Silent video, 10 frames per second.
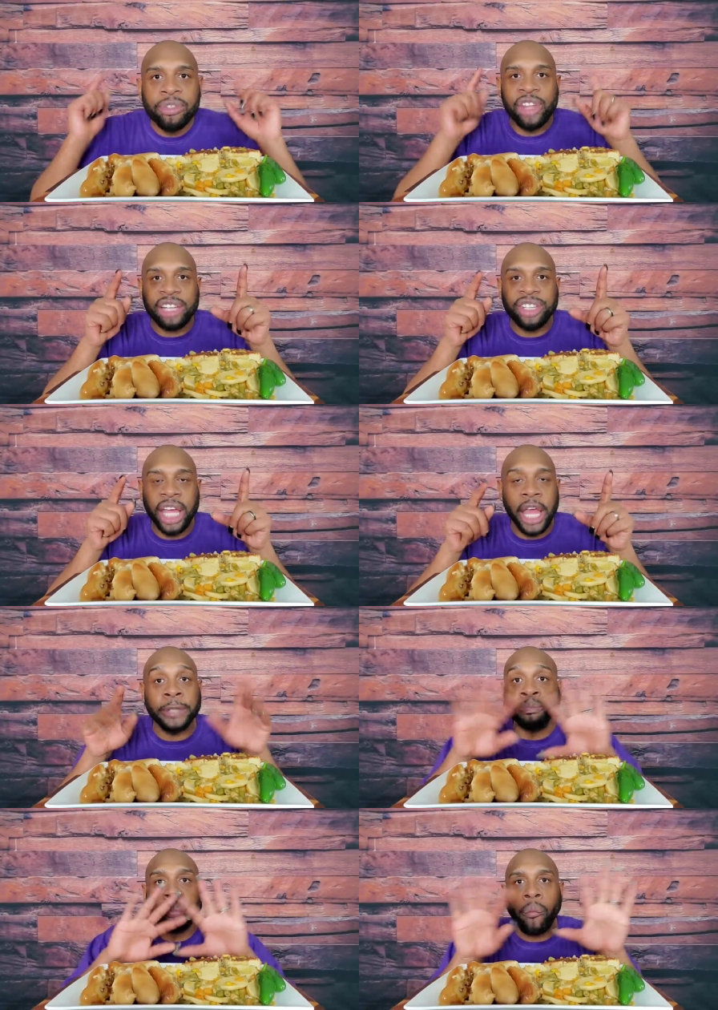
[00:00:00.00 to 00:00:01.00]
Yes,
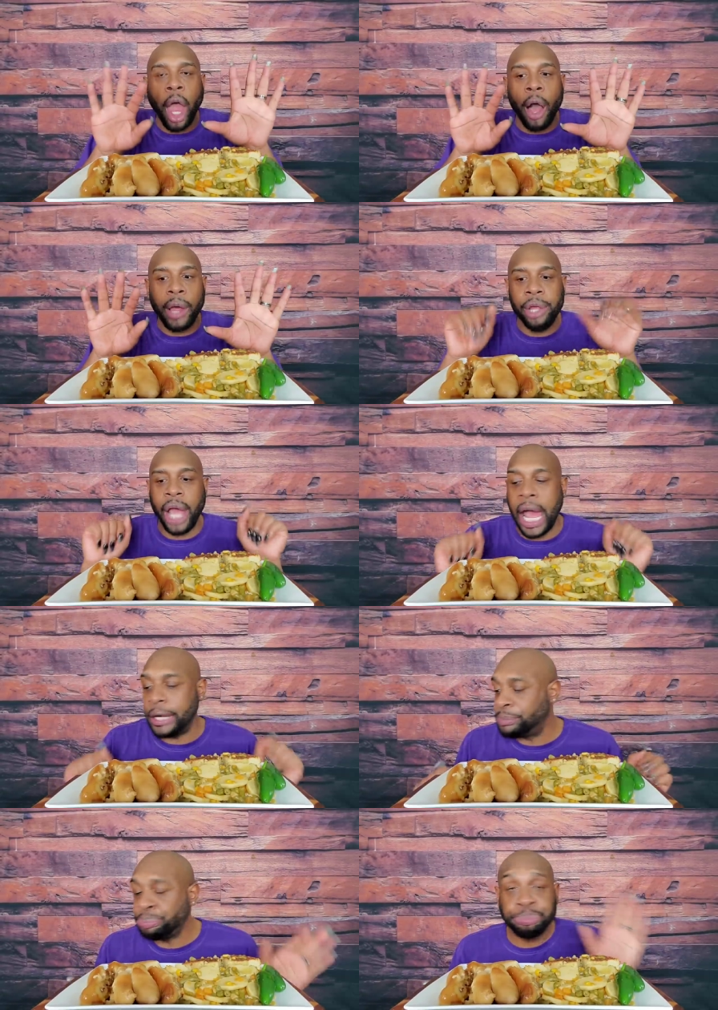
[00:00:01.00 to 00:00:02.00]
yeah. Okay,
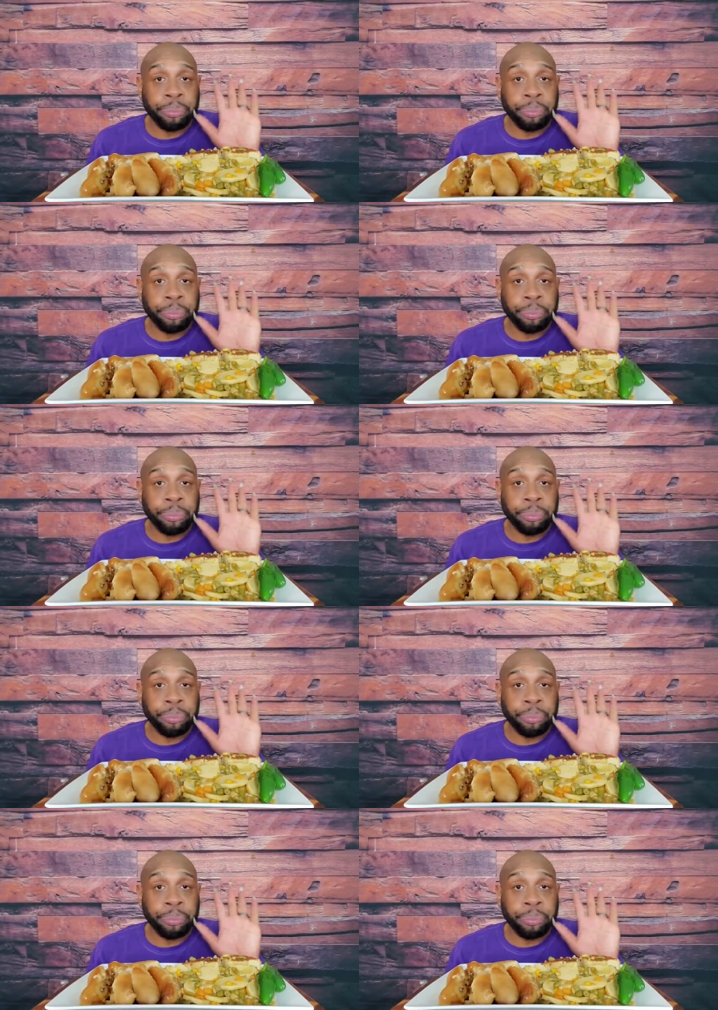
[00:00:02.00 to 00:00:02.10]
guys.